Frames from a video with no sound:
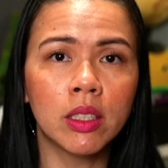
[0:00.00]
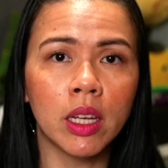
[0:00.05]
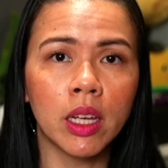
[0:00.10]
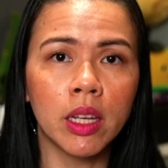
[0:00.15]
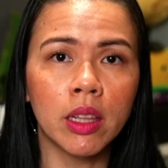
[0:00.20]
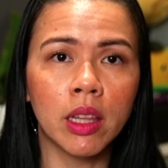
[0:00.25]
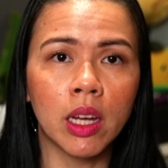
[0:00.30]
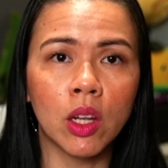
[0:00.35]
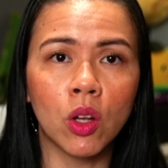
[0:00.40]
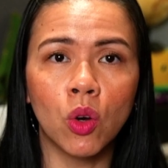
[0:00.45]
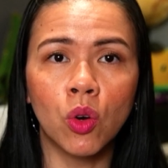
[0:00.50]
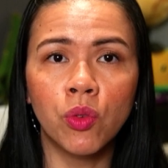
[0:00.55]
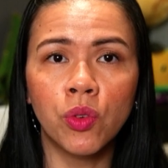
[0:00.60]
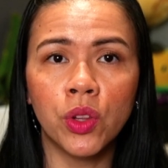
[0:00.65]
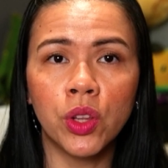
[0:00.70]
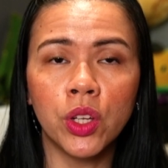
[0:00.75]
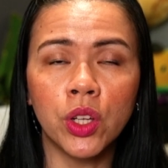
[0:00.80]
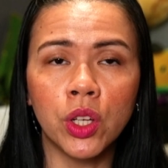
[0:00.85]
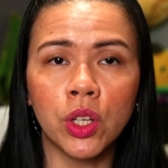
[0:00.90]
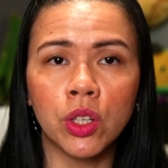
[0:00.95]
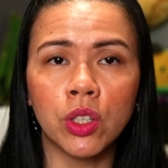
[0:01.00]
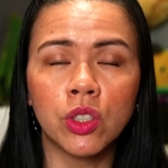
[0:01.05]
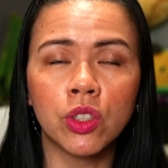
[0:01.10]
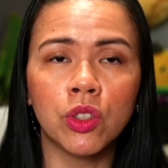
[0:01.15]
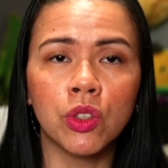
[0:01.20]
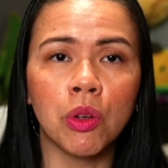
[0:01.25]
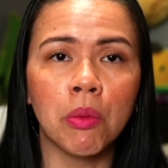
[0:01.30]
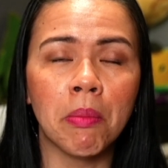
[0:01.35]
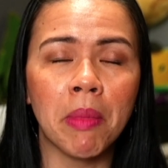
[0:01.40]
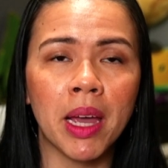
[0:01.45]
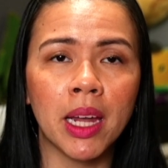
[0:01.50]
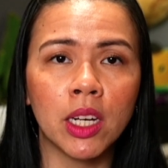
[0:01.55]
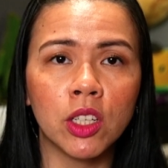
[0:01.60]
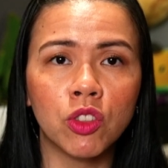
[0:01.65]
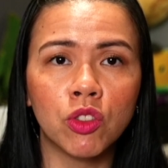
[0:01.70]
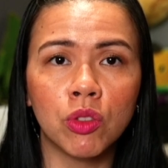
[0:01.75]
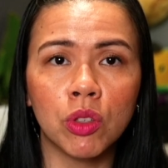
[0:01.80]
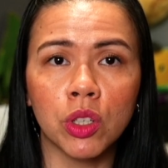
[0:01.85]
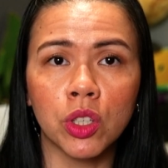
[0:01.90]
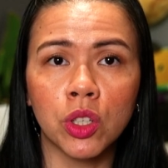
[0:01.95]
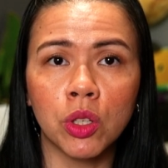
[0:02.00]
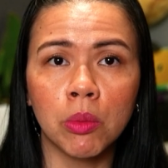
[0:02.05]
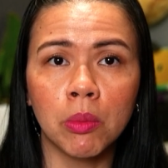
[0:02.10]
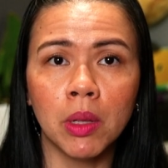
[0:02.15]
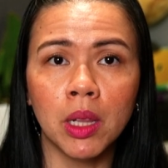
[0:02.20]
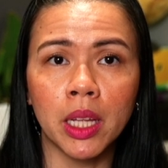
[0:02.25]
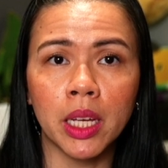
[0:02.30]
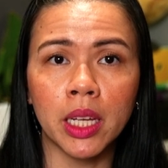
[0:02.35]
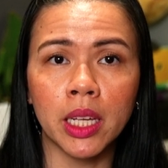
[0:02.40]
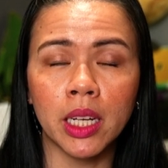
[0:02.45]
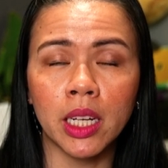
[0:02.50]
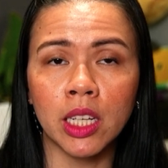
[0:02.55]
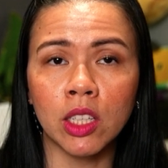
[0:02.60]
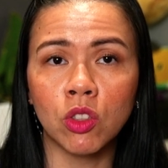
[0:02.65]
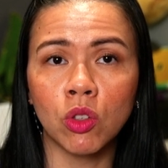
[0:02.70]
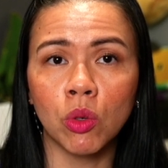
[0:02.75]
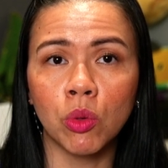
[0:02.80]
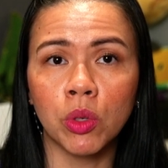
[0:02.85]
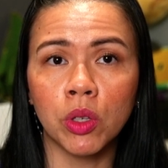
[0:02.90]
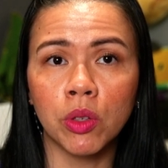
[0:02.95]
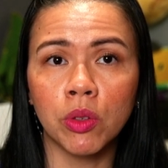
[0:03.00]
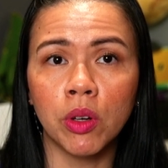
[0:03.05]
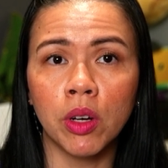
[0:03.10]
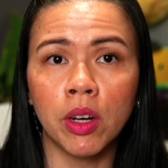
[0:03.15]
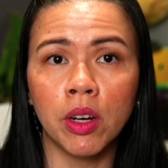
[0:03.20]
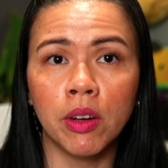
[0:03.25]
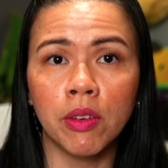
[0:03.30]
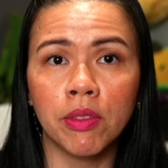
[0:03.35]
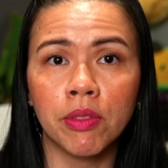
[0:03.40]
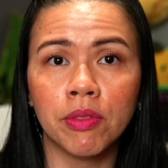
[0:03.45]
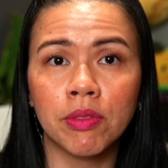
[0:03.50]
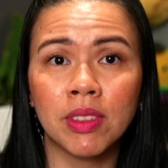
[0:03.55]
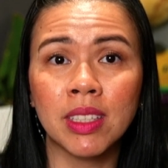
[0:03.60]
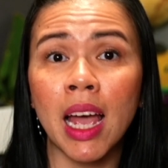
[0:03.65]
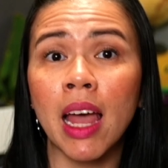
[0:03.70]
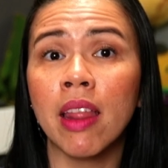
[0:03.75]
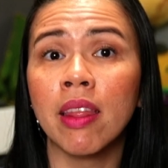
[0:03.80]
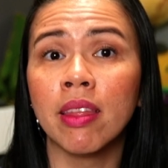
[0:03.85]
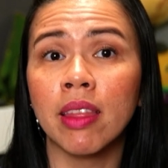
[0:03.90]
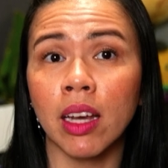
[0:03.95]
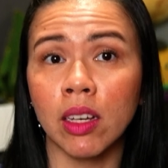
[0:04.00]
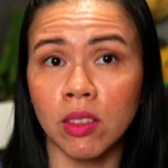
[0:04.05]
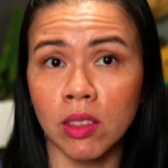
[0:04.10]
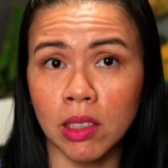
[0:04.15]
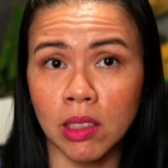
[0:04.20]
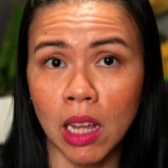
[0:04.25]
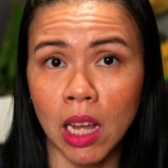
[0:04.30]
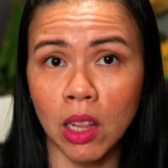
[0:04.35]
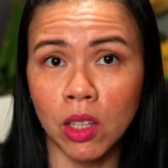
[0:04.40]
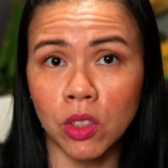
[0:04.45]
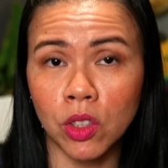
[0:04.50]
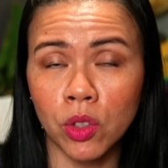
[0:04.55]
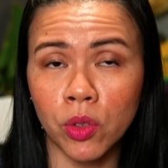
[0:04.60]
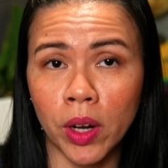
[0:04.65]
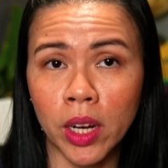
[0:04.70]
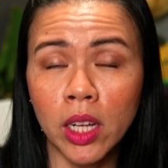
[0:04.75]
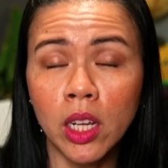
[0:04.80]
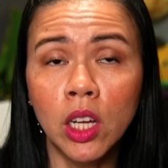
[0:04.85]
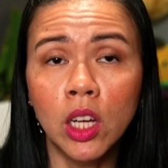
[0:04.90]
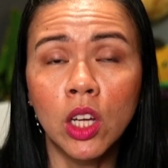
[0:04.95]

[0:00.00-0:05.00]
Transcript: say that over the years, you managed to accumulate a total of $10,000, right?